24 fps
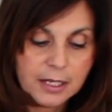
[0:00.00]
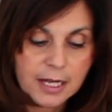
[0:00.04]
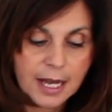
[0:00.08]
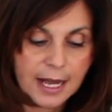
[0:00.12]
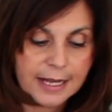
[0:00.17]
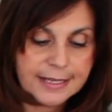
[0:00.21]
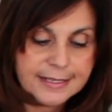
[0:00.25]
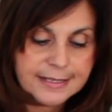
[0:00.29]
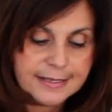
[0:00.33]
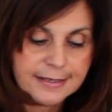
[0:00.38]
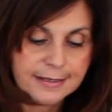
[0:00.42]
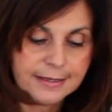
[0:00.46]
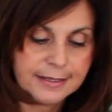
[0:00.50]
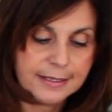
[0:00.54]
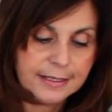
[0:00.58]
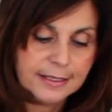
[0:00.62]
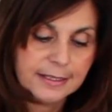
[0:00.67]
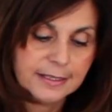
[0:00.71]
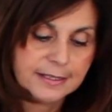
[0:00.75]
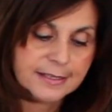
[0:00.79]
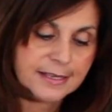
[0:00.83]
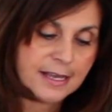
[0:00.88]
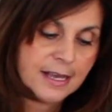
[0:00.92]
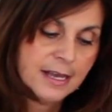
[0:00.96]
kinds of
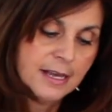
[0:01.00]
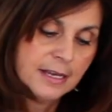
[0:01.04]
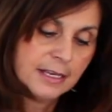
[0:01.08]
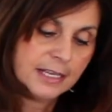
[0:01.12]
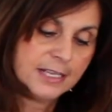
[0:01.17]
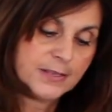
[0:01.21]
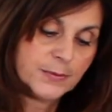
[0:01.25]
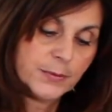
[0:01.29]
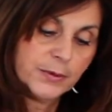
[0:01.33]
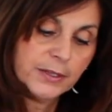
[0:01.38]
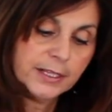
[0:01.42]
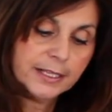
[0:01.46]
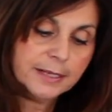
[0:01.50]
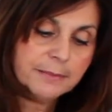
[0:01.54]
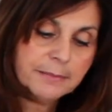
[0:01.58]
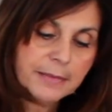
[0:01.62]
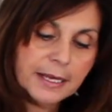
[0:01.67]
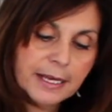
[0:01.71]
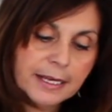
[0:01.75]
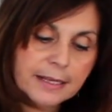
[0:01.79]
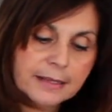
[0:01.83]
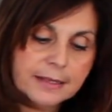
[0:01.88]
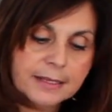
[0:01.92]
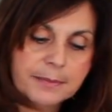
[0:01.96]
things, because we're going to
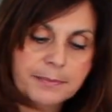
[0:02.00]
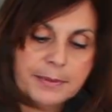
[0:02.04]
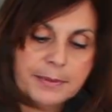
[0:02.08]
make the